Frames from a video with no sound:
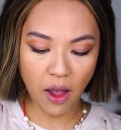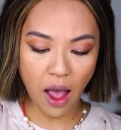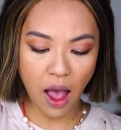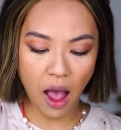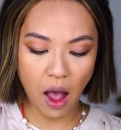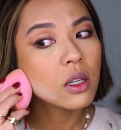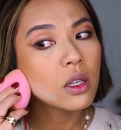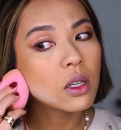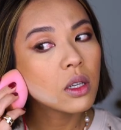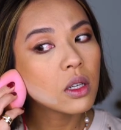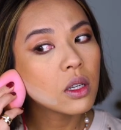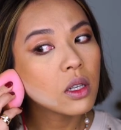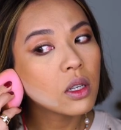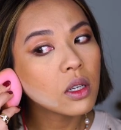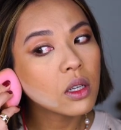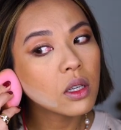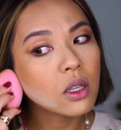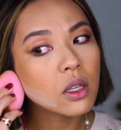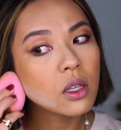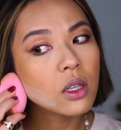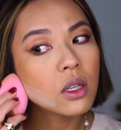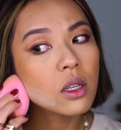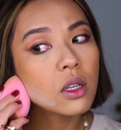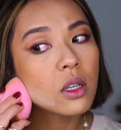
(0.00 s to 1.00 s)
out
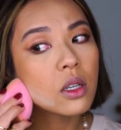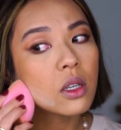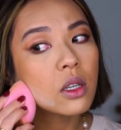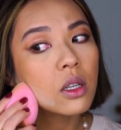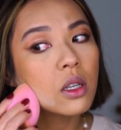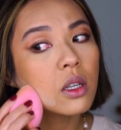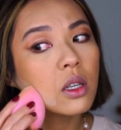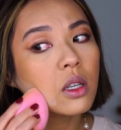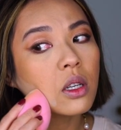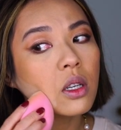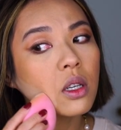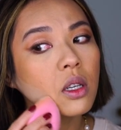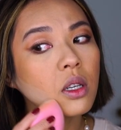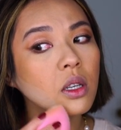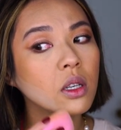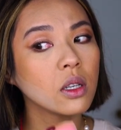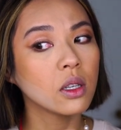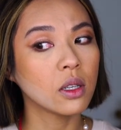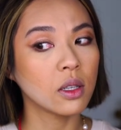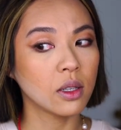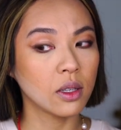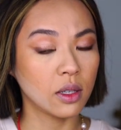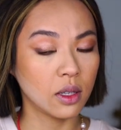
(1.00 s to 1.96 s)
my cheeks.